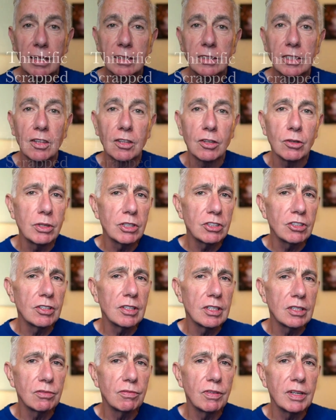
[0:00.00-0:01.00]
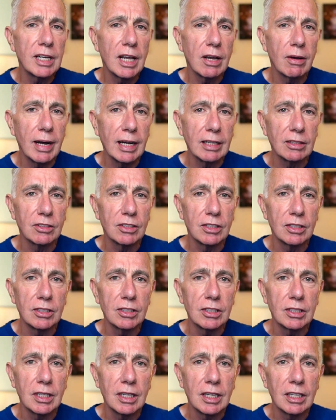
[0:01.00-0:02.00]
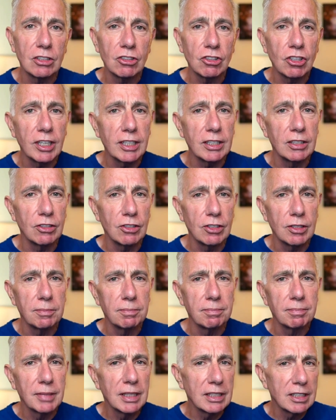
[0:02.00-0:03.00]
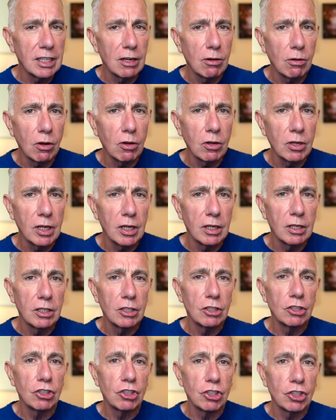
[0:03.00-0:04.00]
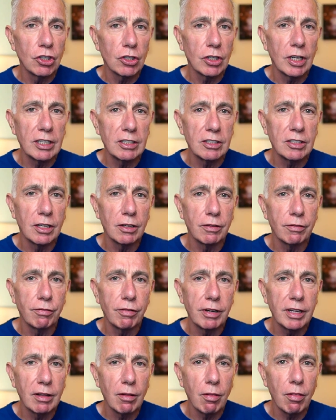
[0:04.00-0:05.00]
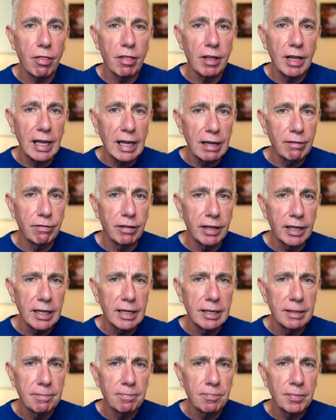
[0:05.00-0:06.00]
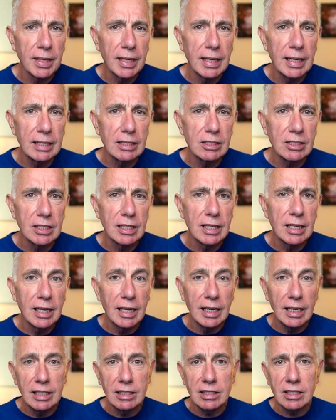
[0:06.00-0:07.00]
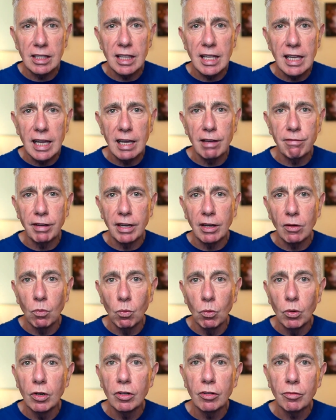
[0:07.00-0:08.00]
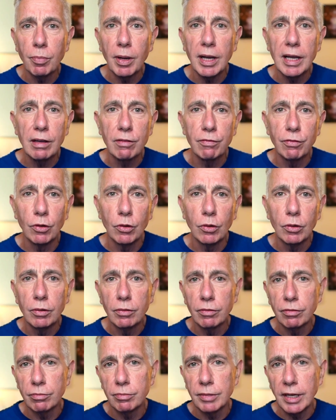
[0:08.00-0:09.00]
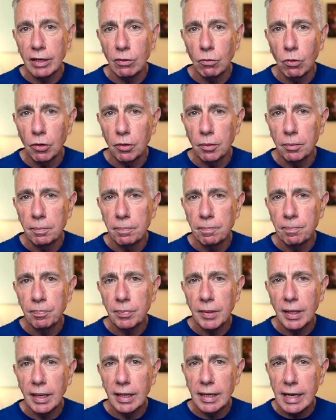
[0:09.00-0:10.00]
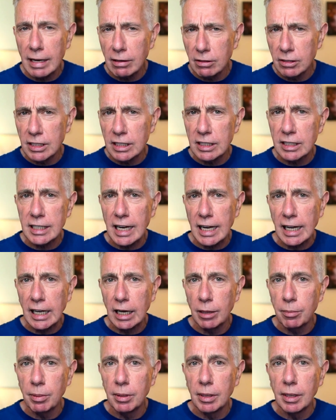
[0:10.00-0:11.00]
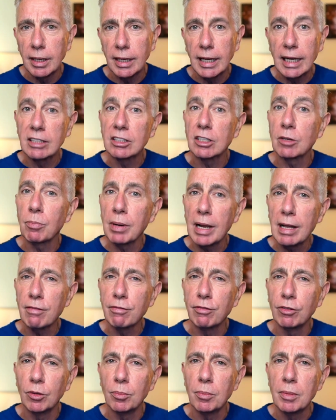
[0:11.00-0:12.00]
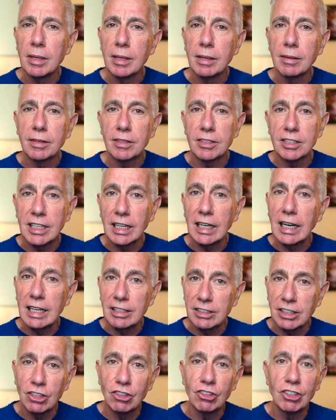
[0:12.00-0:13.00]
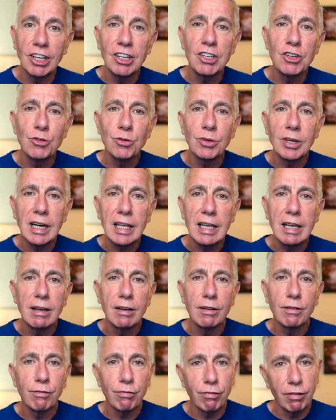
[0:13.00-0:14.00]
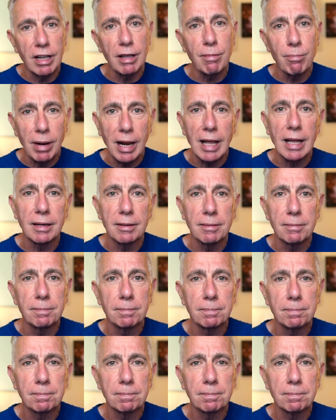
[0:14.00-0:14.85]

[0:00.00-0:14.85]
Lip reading: So the question this video answers has changed. It's no longer, should I start free on Thinkific? It's, is Thinkific worth paying for from day one? And how does it stack up against a platform that still has a genuinely free plan?